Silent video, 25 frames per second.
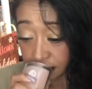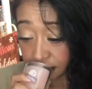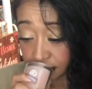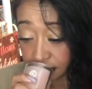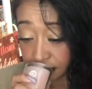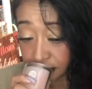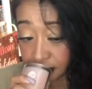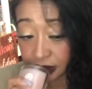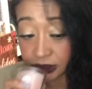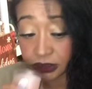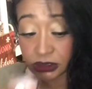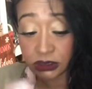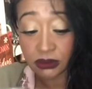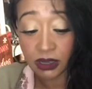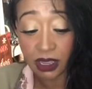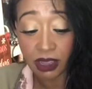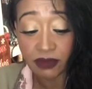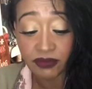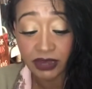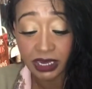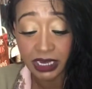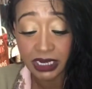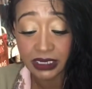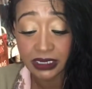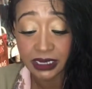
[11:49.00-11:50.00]
They do
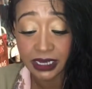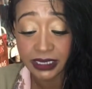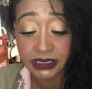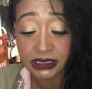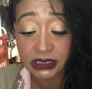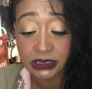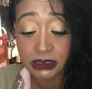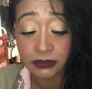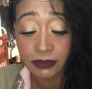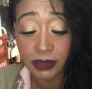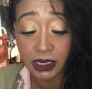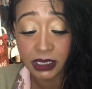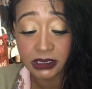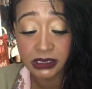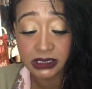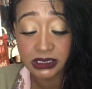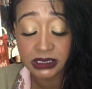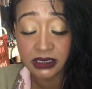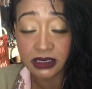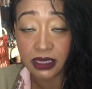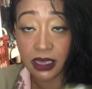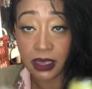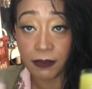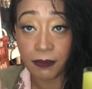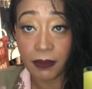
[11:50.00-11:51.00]
have a nice smell
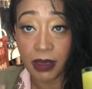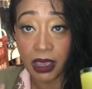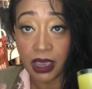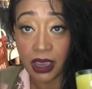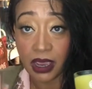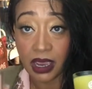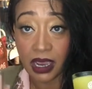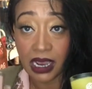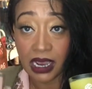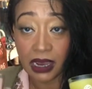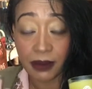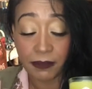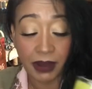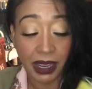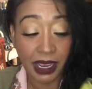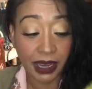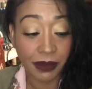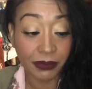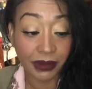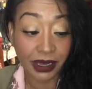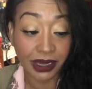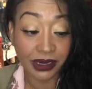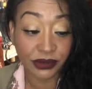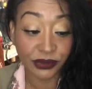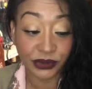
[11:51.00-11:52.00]
to them. Um,
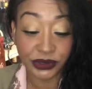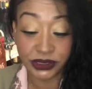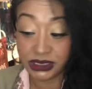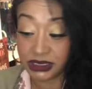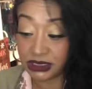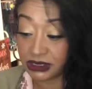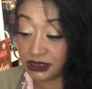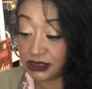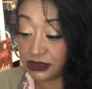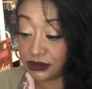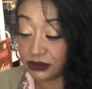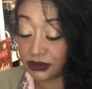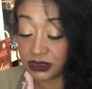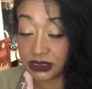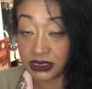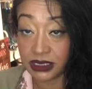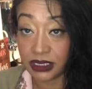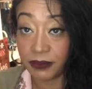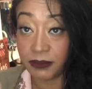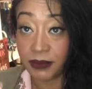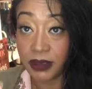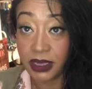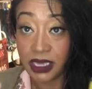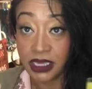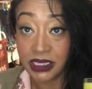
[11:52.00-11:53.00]
I'm not going to use
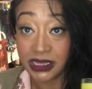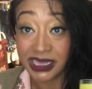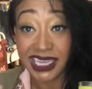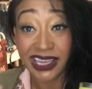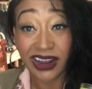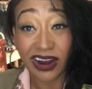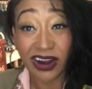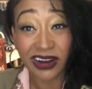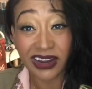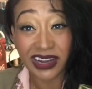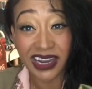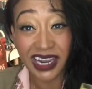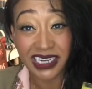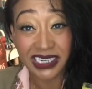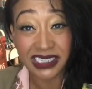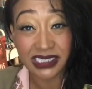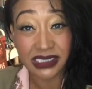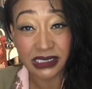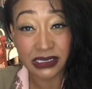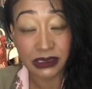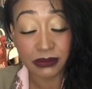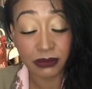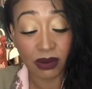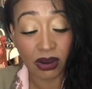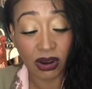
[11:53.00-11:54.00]
them. They are kind of
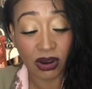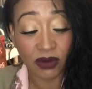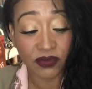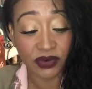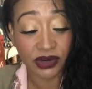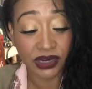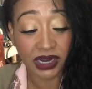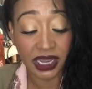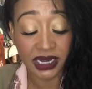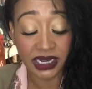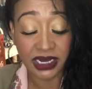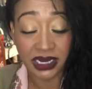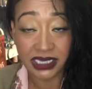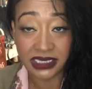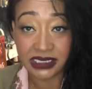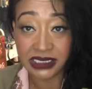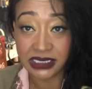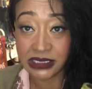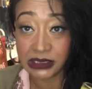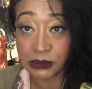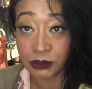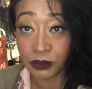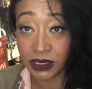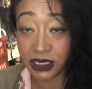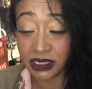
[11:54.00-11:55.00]
small for ninety-nine
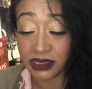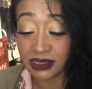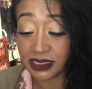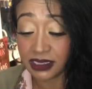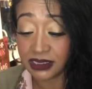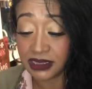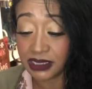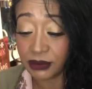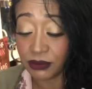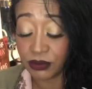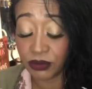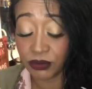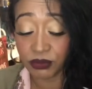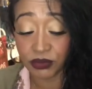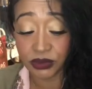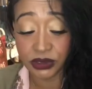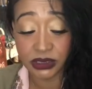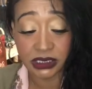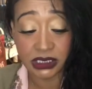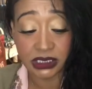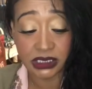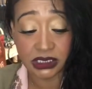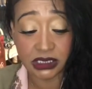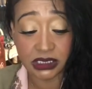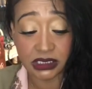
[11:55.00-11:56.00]
cents, but I thought they were
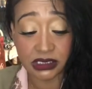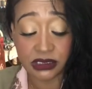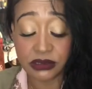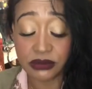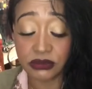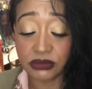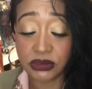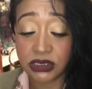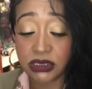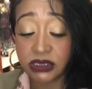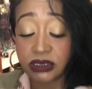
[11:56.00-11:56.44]
really cute.